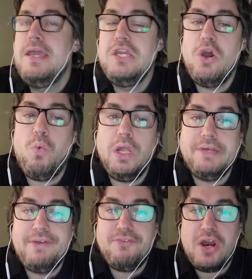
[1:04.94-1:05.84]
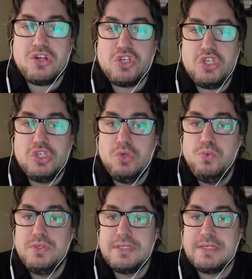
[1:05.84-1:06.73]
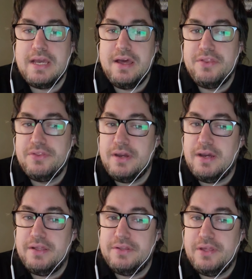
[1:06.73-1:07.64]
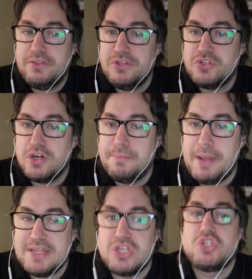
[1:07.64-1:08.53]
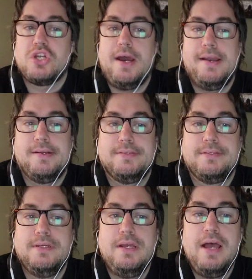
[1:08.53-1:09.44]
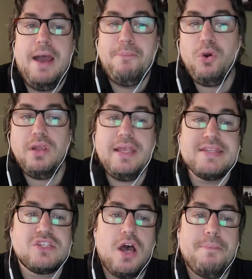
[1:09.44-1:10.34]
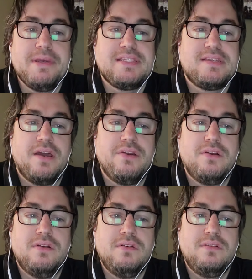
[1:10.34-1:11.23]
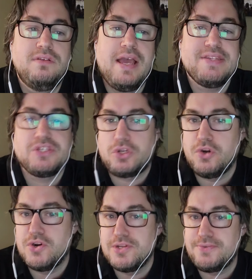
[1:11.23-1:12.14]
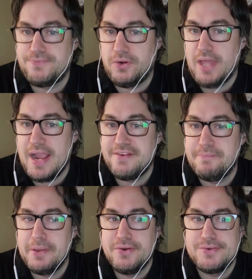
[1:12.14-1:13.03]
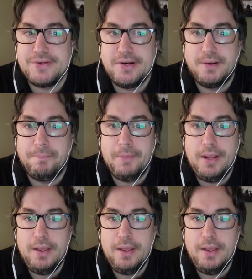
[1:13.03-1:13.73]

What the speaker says: You know, while I've never actually used the term as a child, I more or less saw my stutter as a curse, for lack of a better term.